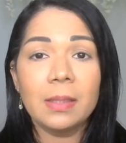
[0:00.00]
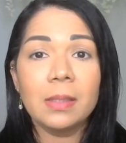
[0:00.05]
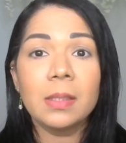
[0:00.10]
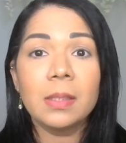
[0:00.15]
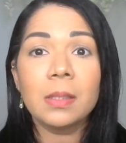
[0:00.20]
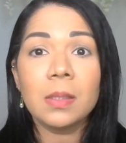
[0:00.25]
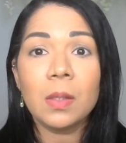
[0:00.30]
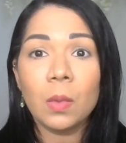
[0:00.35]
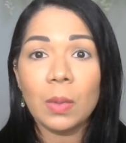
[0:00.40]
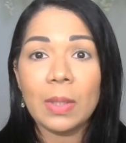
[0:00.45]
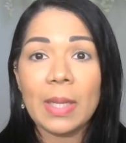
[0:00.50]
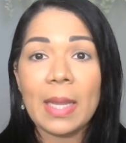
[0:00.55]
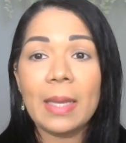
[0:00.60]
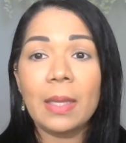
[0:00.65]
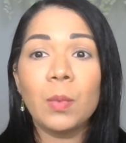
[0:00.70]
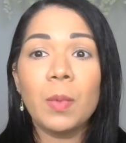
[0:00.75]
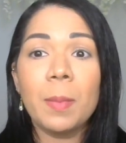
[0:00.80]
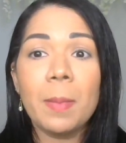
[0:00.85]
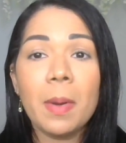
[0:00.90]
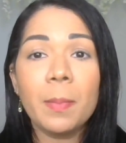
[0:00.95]
So
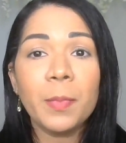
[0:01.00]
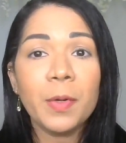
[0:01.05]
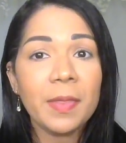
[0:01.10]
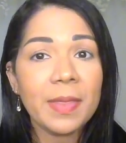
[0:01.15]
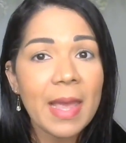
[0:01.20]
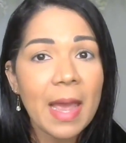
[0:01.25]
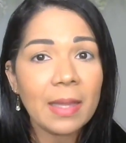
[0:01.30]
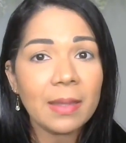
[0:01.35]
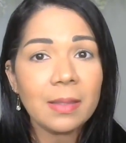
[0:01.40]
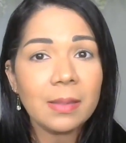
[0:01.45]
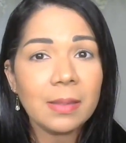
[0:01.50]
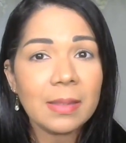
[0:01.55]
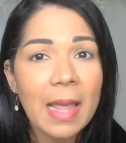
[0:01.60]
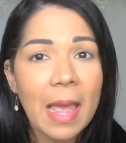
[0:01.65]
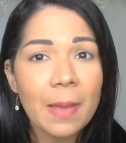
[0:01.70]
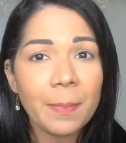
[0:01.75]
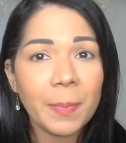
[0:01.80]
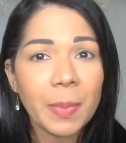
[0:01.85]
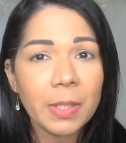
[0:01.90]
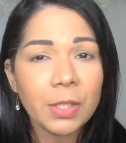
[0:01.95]
like remember that
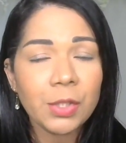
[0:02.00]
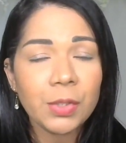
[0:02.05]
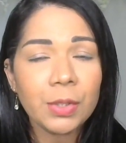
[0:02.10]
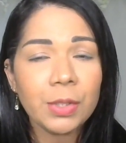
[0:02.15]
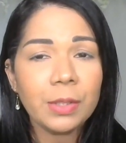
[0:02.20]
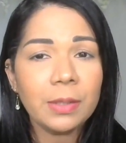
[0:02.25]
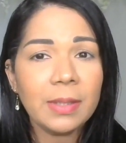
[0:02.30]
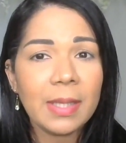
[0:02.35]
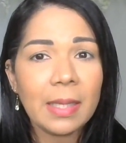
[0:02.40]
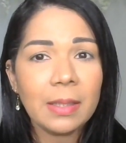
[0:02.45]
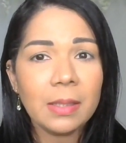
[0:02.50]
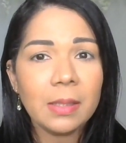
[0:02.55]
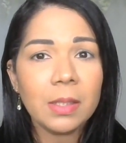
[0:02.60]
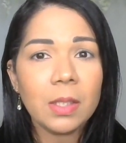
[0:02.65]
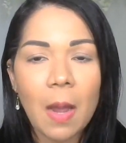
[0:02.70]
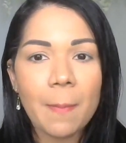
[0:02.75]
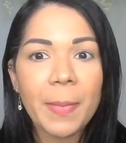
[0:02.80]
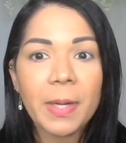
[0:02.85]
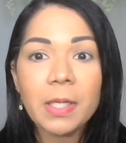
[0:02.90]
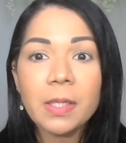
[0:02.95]
snap picture that the
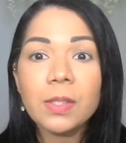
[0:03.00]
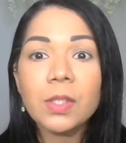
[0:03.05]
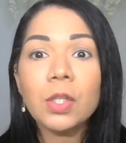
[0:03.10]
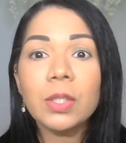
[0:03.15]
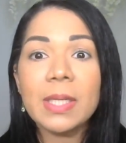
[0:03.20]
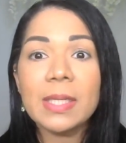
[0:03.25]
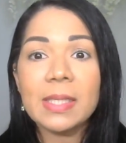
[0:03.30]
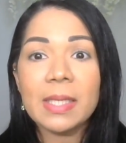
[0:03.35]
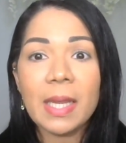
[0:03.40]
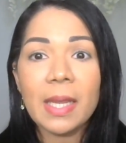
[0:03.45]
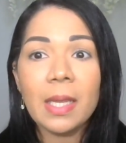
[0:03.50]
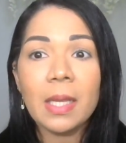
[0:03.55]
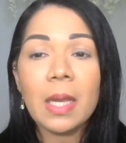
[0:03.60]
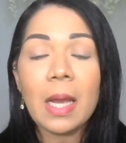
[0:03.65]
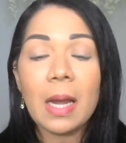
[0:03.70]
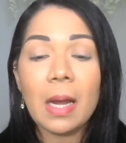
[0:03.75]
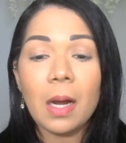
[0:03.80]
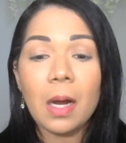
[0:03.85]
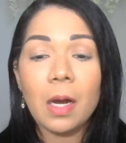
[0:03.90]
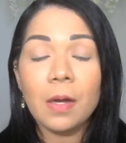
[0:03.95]
company is gonna
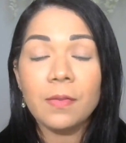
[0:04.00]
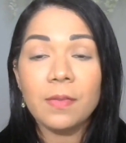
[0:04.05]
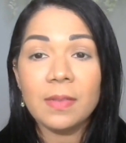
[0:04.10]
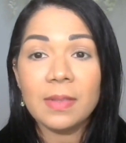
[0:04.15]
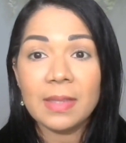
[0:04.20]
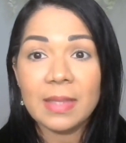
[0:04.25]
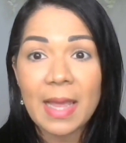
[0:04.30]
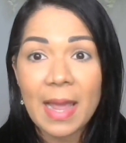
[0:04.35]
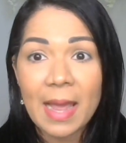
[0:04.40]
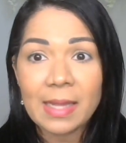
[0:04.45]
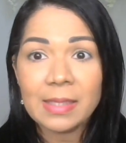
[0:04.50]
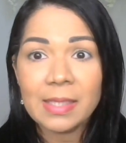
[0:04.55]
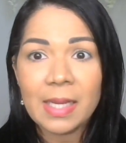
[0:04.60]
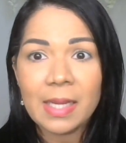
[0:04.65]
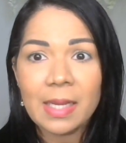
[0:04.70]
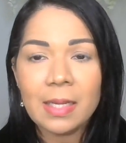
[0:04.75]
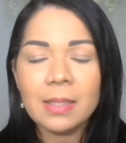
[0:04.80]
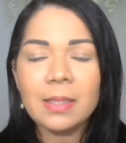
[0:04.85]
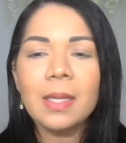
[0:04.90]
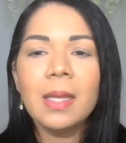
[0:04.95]
take on that
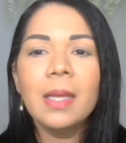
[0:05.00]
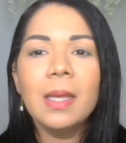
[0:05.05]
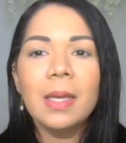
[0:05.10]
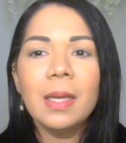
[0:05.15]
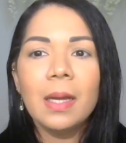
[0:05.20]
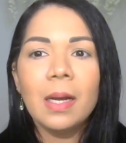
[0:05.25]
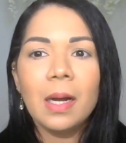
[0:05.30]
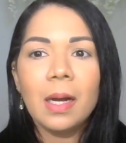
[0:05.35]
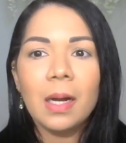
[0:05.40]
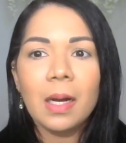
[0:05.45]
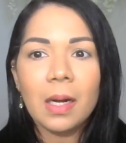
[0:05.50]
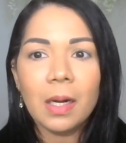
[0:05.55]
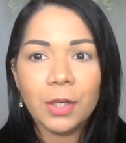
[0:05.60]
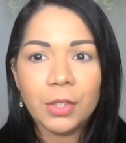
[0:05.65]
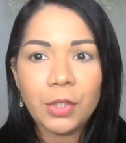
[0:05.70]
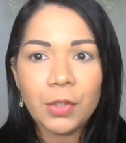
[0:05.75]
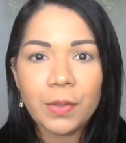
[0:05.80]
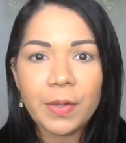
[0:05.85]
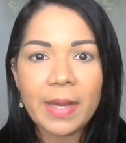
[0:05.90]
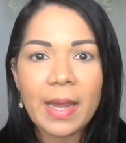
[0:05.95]
date on
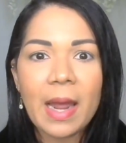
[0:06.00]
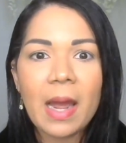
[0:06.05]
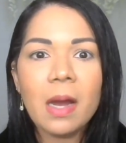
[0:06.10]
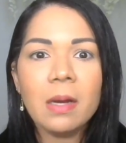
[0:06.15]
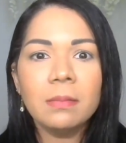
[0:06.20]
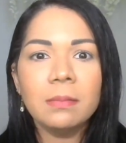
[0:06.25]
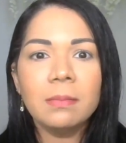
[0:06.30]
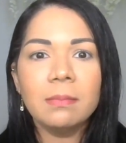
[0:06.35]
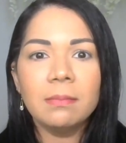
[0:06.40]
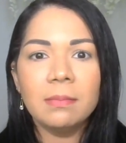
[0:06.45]
your account.